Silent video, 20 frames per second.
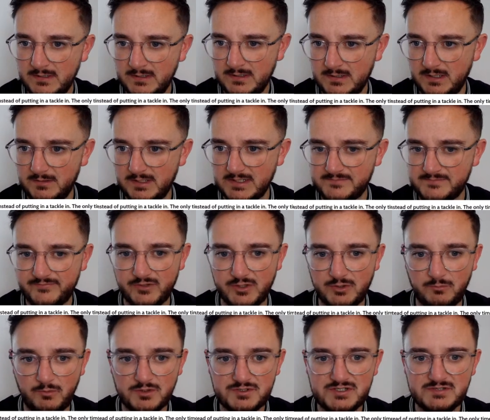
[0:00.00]
Oh, lads, for it to
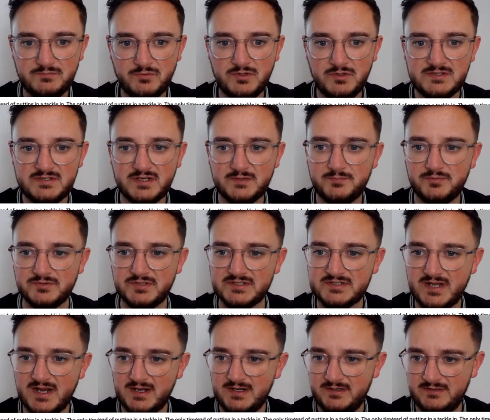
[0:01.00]
watch the ball instead of putting the
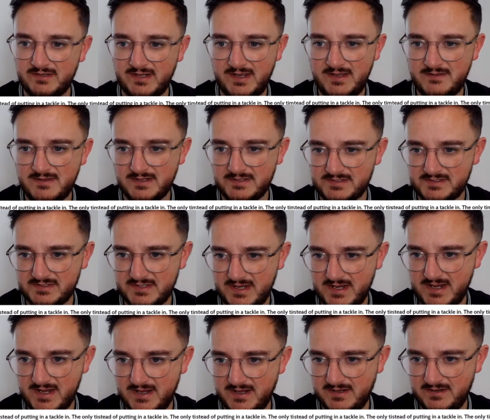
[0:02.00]
tackle in. Right? That's
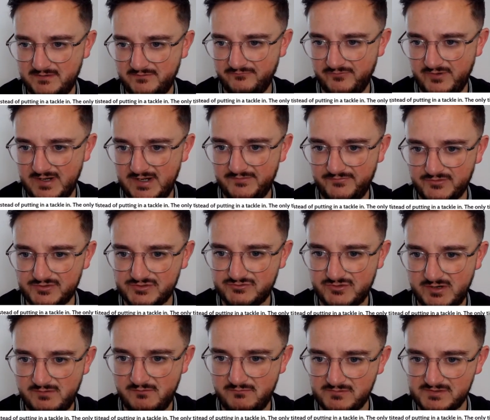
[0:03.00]
really
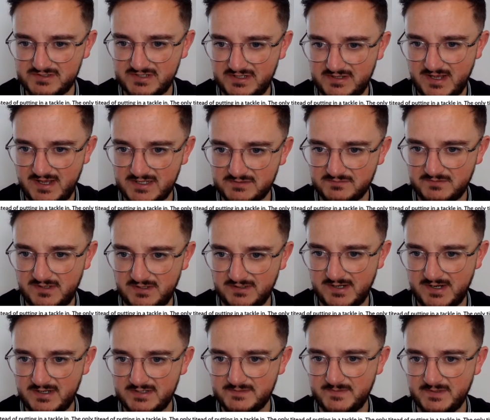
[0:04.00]
frustrating when we see that as well,
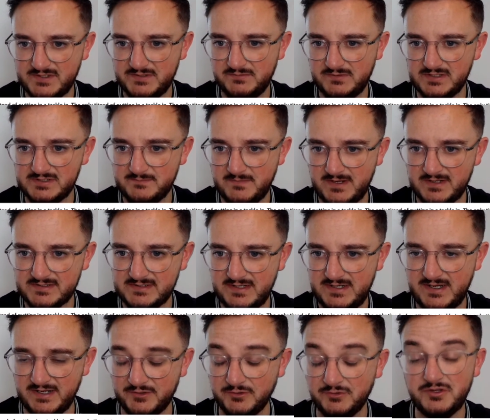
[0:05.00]
like, especially when it's Man
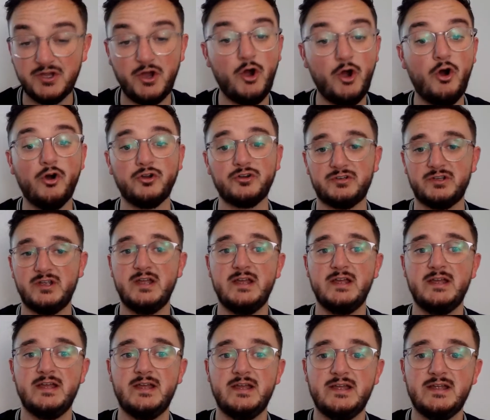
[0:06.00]
City. I know they're hard.
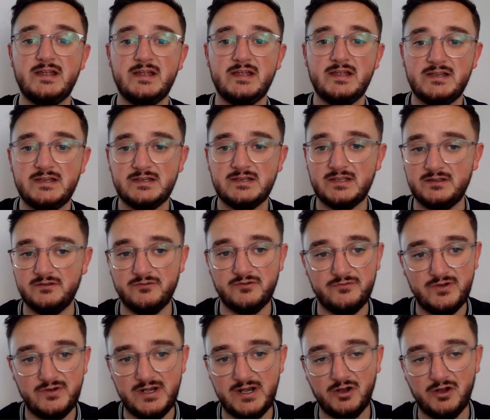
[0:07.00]
They're a
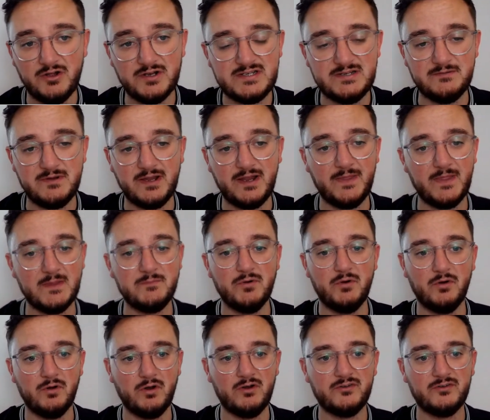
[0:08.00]
really hard team to get the
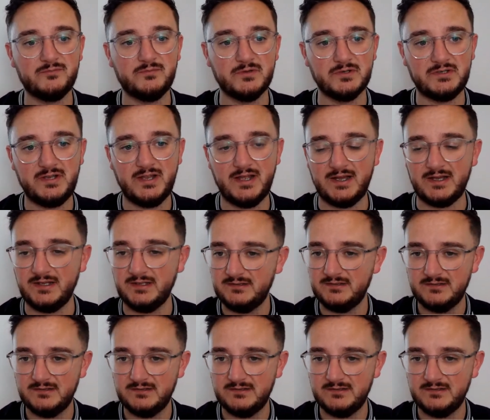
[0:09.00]
ball off, but yeah.